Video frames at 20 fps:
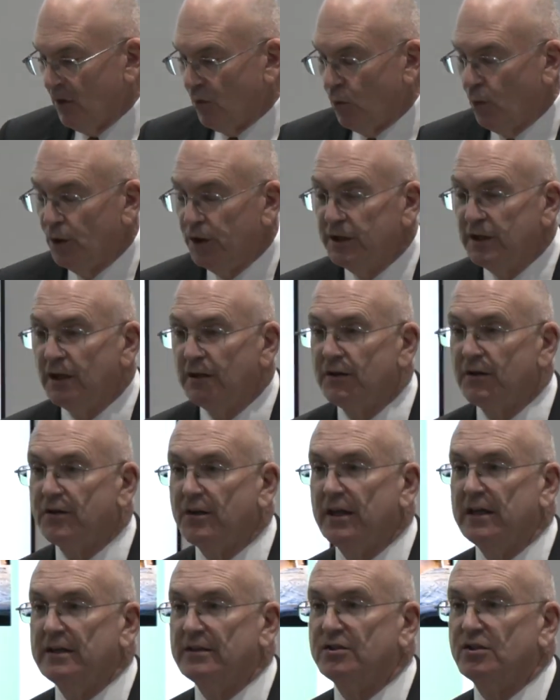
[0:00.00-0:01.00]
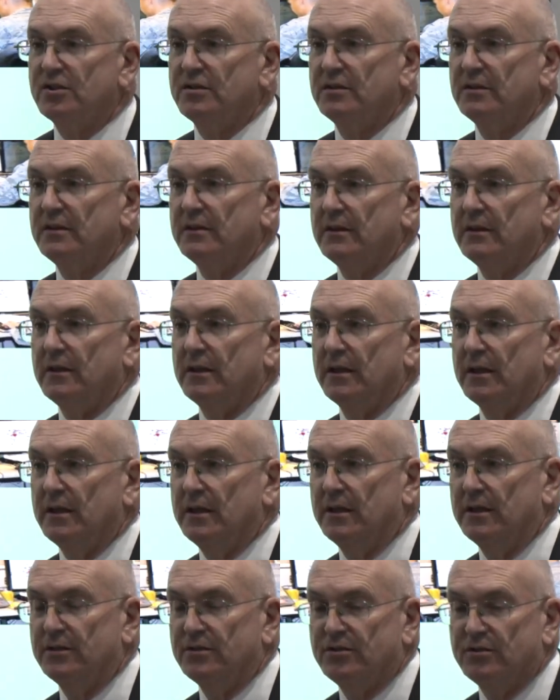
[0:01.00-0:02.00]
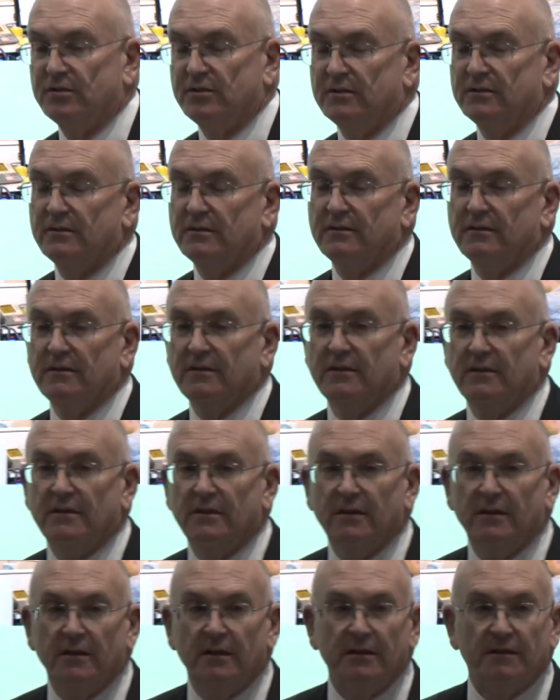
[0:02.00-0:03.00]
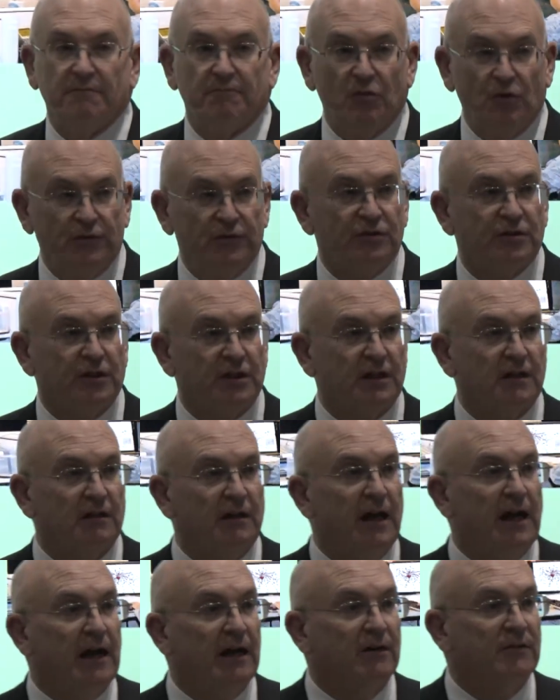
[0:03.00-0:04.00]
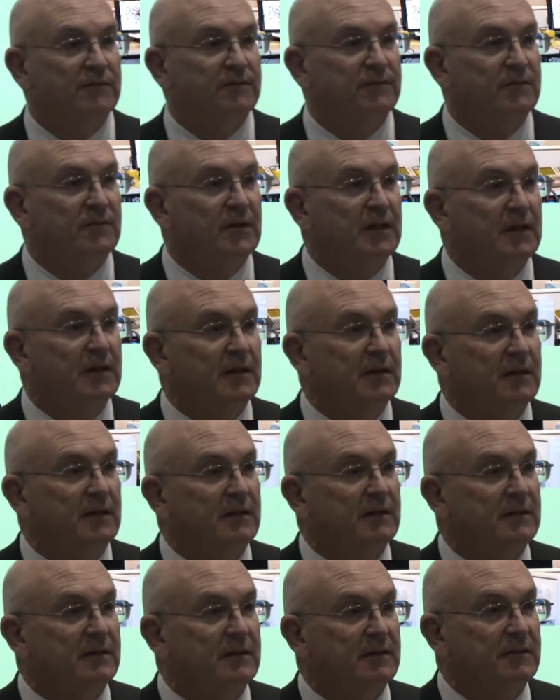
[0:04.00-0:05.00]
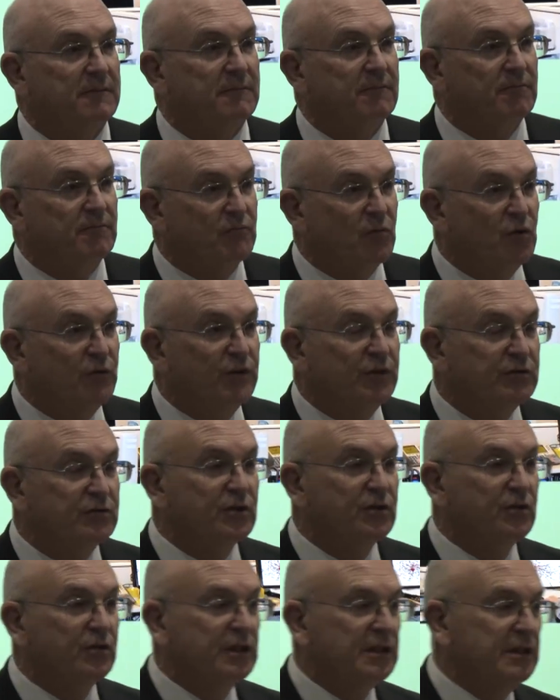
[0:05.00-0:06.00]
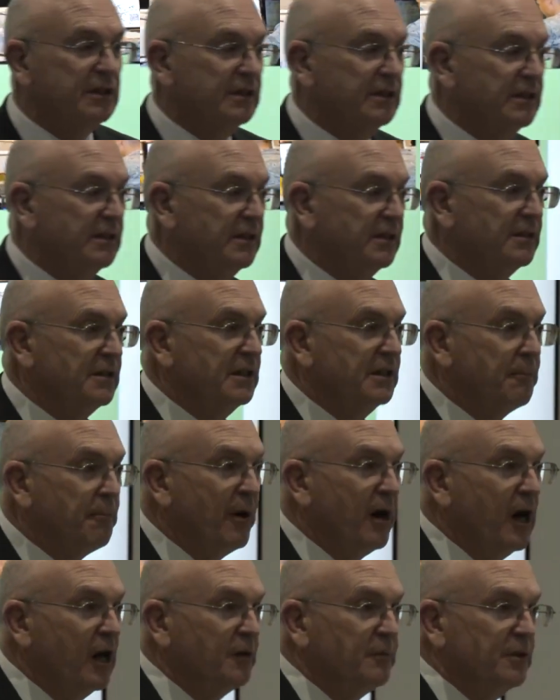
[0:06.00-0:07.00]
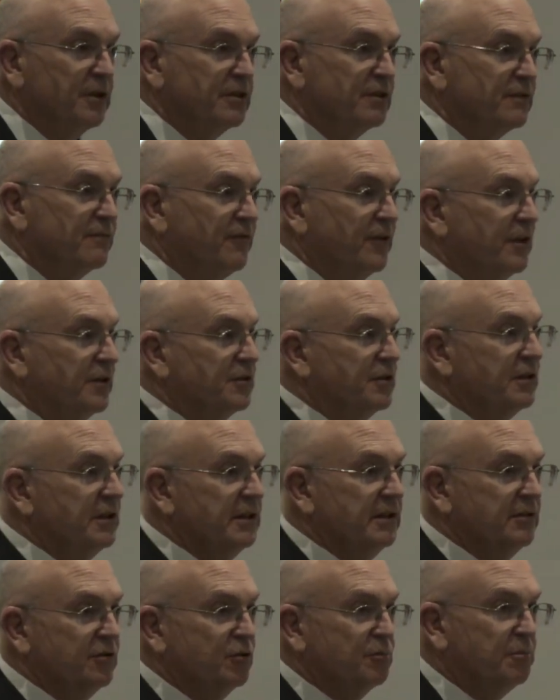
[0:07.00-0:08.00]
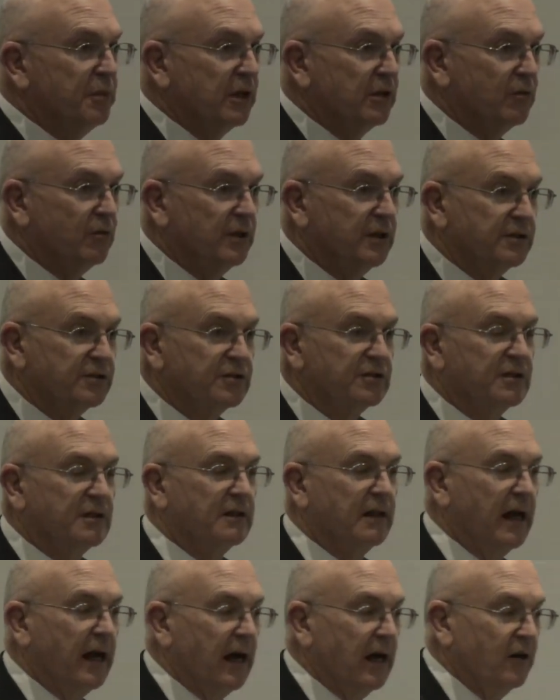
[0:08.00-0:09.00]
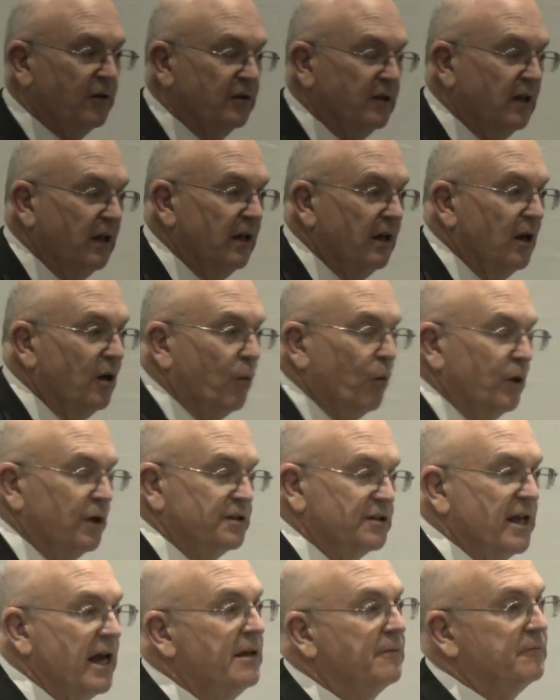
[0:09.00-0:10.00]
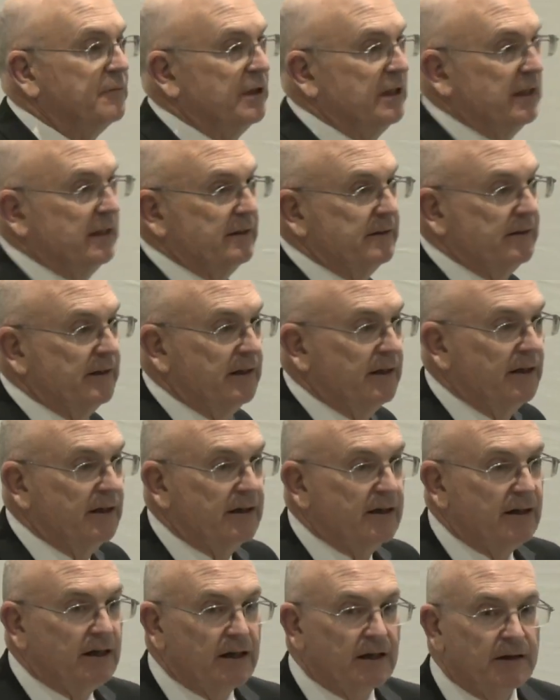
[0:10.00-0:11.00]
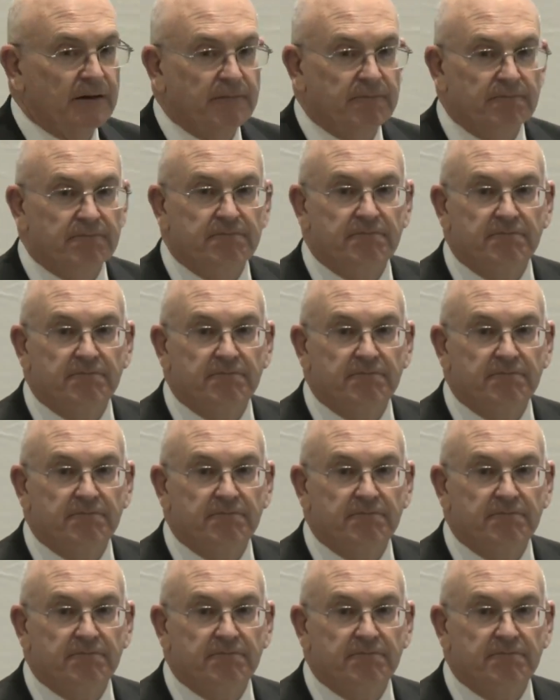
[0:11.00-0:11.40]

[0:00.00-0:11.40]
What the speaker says: One of the other things is moving to the cloud. Moving to the eponymous, fuzzy, ubiquitous cloud. What does that mean? The